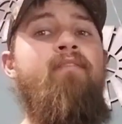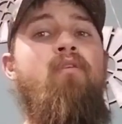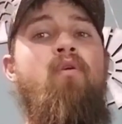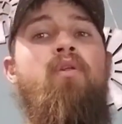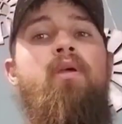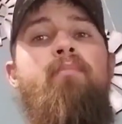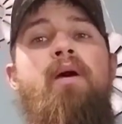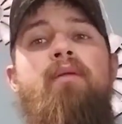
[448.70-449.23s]
I've
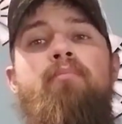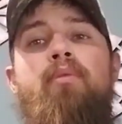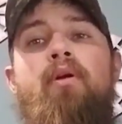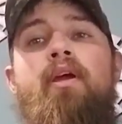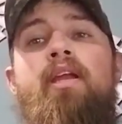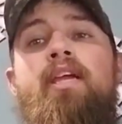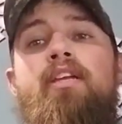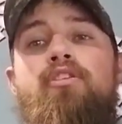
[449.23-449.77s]
only been
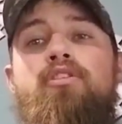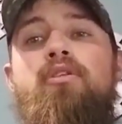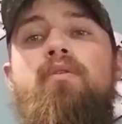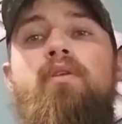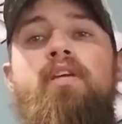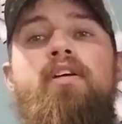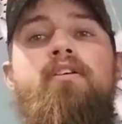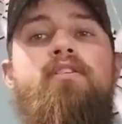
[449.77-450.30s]
breeding
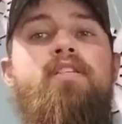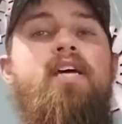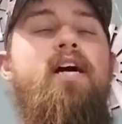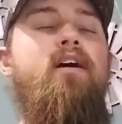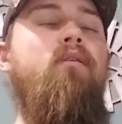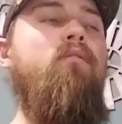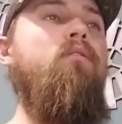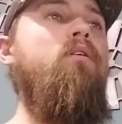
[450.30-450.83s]
2 years
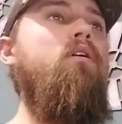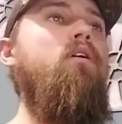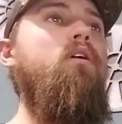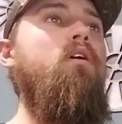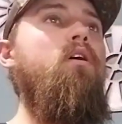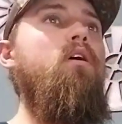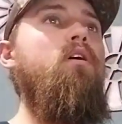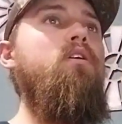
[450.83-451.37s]
now,
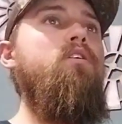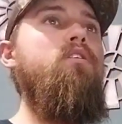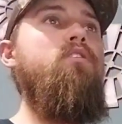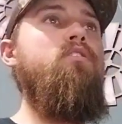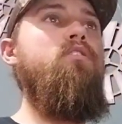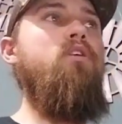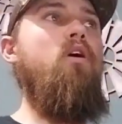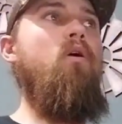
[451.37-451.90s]

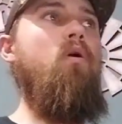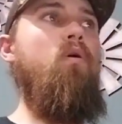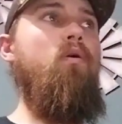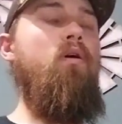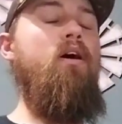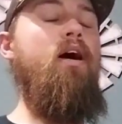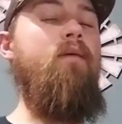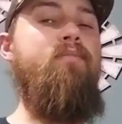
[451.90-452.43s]

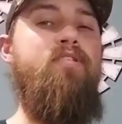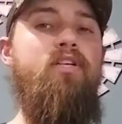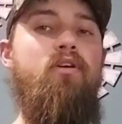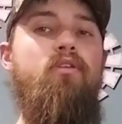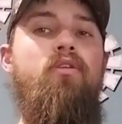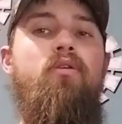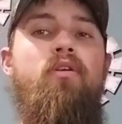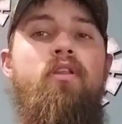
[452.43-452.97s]
so I'm
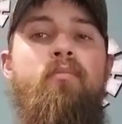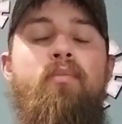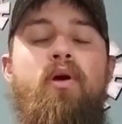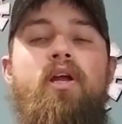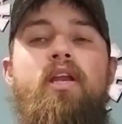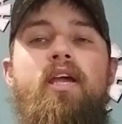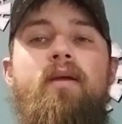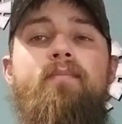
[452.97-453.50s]
still new to the
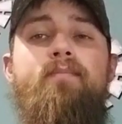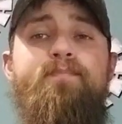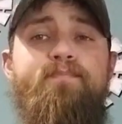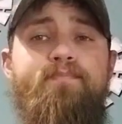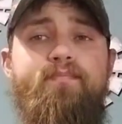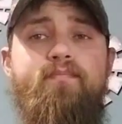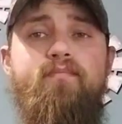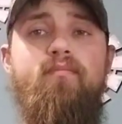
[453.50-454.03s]
breeding,
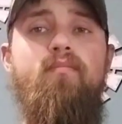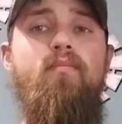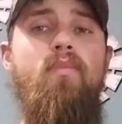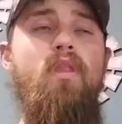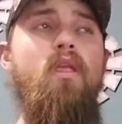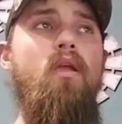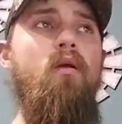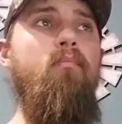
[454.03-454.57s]

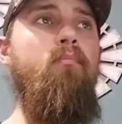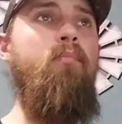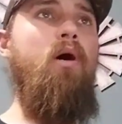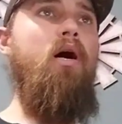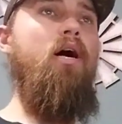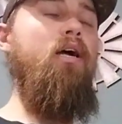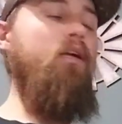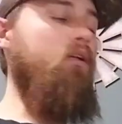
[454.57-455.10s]

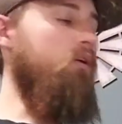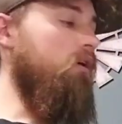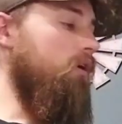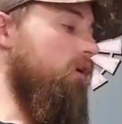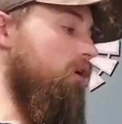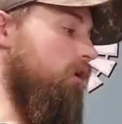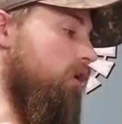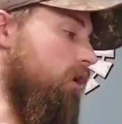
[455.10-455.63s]
but
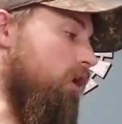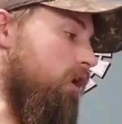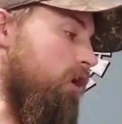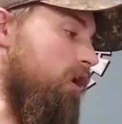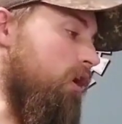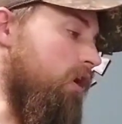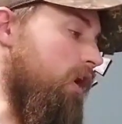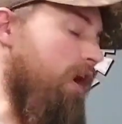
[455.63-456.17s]

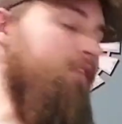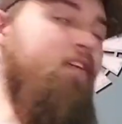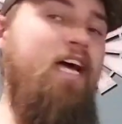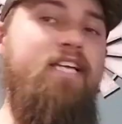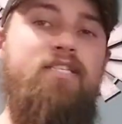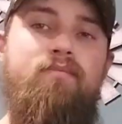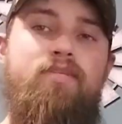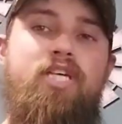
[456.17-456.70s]

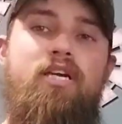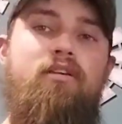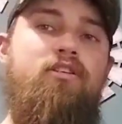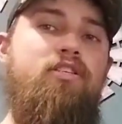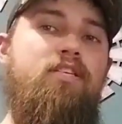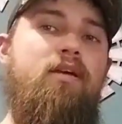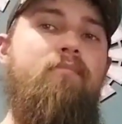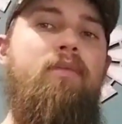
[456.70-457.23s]
I've got some
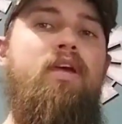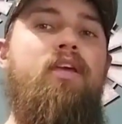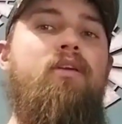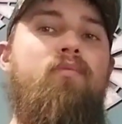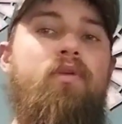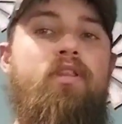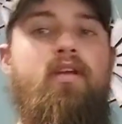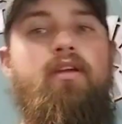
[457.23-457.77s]
changes I'm
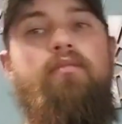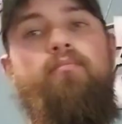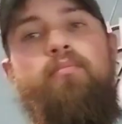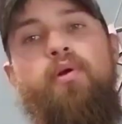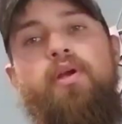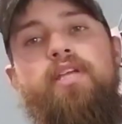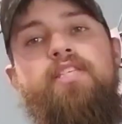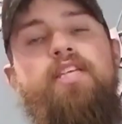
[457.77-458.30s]
making with the
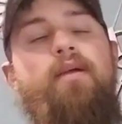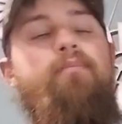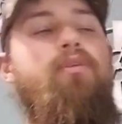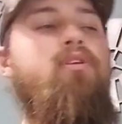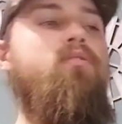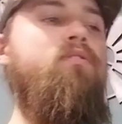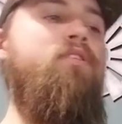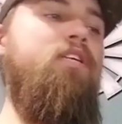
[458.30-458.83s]
breeds
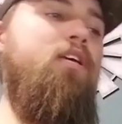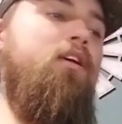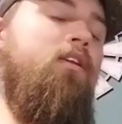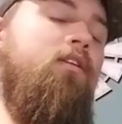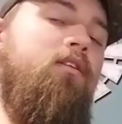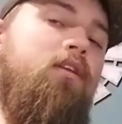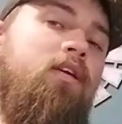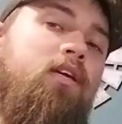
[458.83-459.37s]
I'm
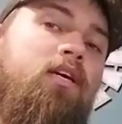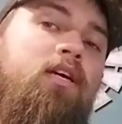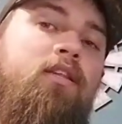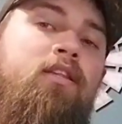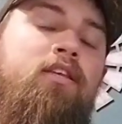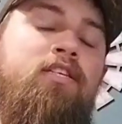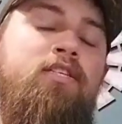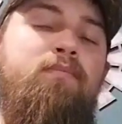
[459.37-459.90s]
using
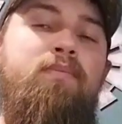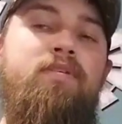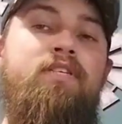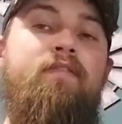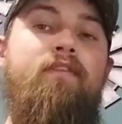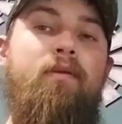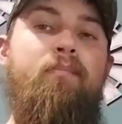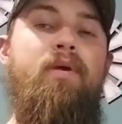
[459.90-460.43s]
and the
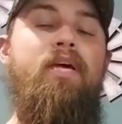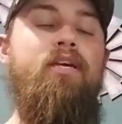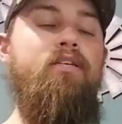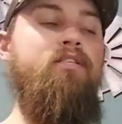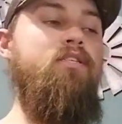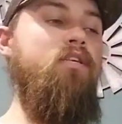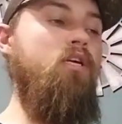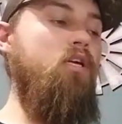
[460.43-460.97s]
specific
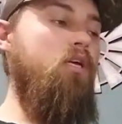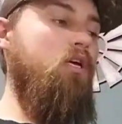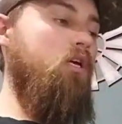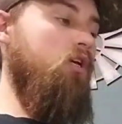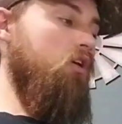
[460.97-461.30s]
pigs.